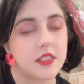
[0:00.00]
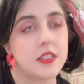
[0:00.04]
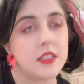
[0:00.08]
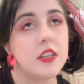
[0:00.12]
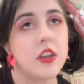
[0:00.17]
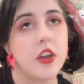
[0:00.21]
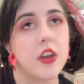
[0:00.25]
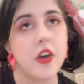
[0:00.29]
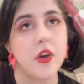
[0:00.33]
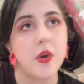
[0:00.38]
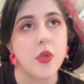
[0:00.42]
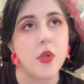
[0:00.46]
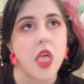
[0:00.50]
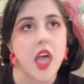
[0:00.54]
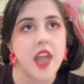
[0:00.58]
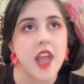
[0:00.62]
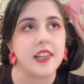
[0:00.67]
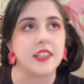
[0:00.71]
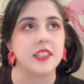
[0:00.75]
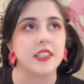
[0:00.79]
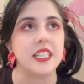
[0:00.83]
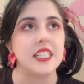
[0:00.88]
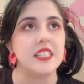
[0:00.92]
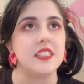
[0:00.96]
know,
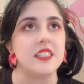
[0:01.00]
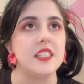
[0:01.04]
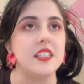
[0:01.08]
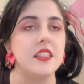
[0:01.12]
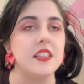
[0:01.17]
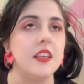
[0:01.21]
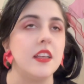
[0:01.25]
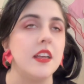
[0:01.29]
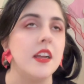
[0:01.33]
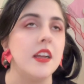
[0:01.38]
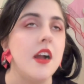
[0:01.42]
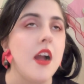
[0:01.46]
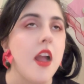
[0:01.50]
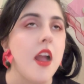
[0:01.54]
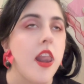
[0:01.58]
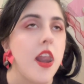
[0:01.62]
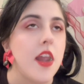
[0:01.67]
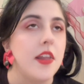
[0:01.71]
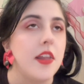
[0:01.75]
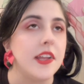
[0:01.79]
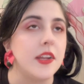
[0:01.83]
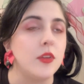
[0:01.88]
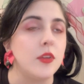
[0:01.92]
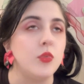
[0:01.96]
like they see the,
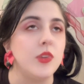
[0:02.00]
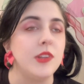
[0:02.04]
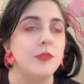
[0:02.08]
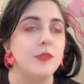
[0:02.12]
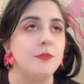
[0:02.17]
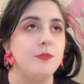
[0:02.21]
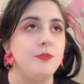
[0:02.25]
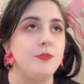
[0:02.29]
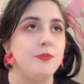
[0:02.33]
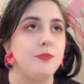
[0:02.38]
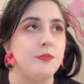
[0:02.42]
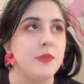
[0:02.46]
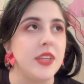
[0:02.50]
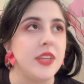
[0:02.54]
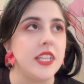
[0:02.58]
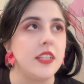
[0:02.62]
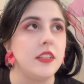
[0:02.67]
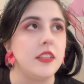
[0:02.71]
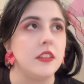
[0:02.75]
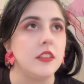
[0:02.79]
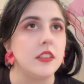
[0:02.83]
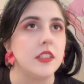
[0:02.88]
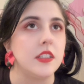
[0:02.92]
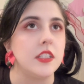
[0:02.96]
like when
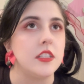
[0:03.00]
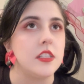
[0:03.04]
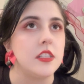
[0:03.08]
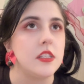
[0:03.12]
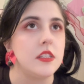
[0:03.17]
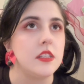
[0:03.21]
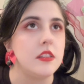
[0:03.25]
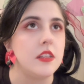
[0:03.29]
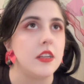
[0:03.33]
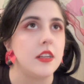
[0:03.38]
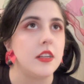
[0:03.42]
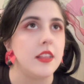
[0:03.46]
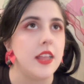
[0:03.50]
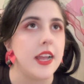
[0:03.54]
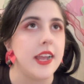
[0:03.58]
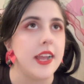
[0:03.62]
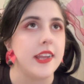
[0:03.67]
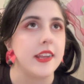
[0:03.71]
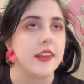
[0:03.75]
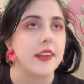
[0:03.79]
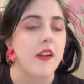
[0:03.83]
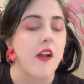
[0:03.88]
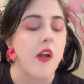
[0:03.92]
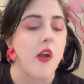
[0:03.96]
men look at you, they're
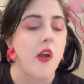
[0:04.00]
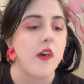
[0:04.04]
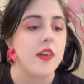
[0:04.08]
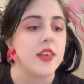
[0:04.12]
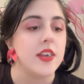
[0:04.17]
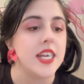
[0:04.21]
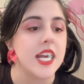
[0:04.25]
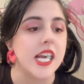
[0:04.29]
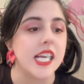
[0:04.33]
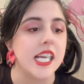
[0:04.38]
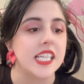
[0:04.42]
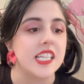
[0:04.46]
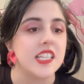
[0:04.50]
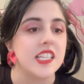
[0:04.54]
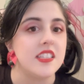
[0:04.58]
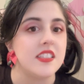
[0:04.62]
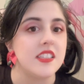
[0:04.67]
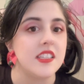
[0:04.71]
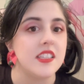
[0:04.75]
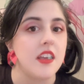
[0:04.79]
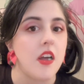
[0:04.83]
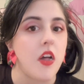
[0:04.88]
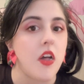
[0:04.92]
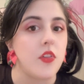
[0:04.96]
like, oh yeah, I can
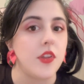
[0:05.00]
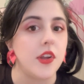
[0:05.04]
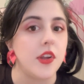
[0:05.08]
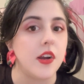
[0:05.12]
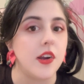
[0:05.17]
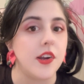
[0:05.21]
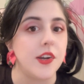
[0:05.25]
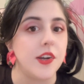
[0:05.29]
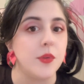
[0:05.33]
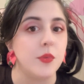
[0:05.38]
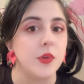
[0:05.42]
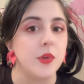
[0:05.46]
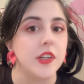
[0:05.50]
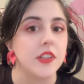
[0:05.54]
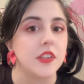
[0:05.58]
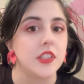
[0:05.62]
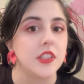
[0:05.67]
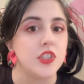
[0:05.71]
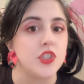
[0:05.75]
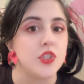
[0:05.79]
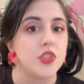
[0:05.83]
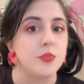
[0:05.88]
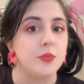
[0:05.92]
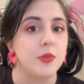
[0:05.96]
see all the hard work
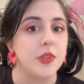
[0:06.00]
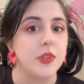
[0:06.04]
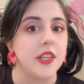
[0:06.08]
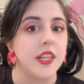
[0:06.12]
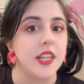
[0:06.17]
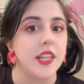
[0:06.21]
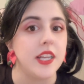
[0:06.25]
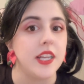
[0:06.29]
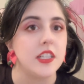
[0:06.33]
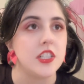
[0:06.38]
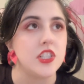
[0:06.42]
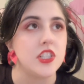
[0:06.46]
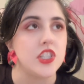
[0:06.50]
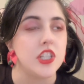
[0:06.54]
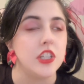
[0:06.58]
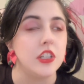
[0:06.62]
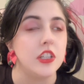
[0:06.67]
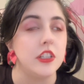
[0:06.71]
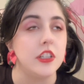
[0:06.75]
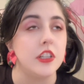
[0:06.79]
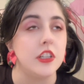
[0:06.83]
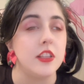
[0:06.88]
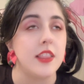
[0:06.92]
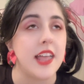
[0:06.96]
that you put in, and
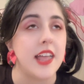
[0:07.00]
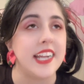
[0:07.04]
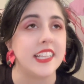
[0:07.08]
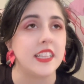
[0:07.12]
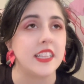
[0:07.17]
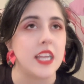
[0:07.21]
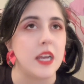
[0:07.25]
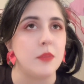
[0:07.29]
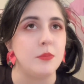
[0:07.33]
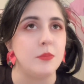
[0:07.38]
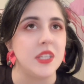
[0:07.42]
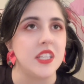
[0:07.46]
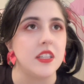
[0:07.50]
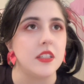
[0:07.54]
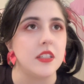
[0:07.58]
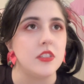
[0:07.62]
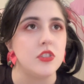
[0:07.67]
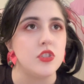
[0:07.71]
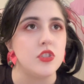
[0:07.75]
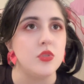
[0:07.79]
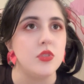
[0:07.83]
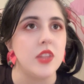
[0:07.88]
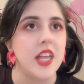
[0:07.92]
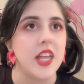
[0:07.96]
you're like that
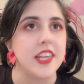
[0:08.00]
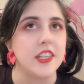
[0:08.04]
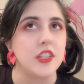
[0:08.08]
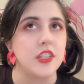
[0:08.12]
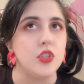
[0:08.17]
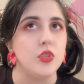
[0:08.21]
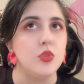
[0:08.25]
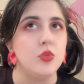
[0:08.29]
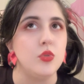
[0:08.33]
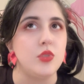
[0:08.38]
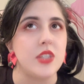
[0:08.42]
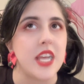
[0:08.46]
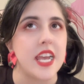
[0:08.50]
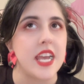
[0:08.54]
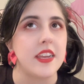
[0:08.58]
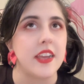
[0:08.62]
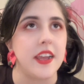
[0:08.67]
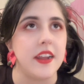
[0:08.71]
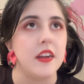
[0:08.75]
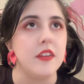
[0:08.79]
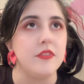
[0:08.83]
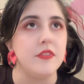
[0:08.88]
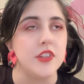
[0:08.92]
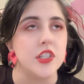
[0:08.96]
because you like, you take
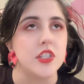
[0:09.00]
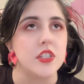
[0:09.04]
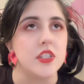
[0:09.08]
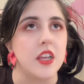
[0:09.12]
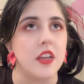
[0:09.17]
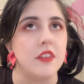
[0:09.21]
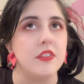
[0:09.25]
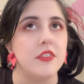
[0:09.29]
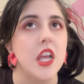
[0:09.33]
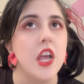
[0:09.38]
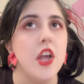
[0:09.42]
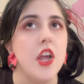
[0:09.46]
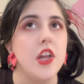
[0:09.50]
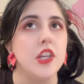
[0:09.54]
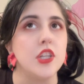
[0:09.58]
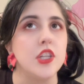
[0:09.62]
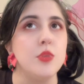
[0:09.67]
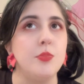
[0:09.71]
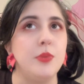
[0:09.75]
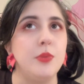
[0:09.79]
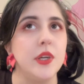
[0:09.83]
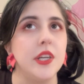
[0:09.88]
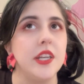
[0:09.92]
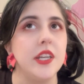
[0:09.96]
care of yourself.
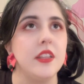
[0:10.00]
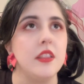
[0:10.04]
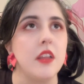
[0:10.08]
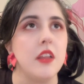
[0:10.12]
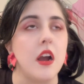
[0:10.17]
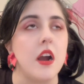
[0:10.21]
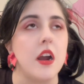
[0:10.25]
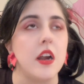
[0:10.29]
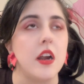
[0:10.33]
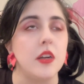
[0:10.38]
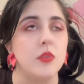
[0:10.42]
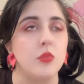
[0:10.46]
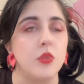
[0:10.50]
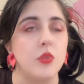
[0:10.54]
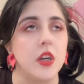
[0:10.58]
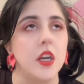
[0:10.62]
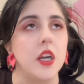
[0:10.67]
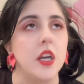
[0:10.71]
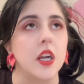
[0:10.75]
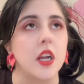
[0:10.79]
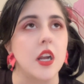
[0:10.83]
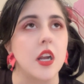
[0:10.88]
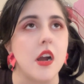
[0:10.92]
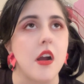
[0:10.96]
You put in the hard
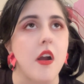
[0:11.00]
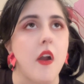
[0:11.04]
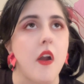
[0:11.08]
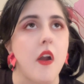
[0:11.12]
work.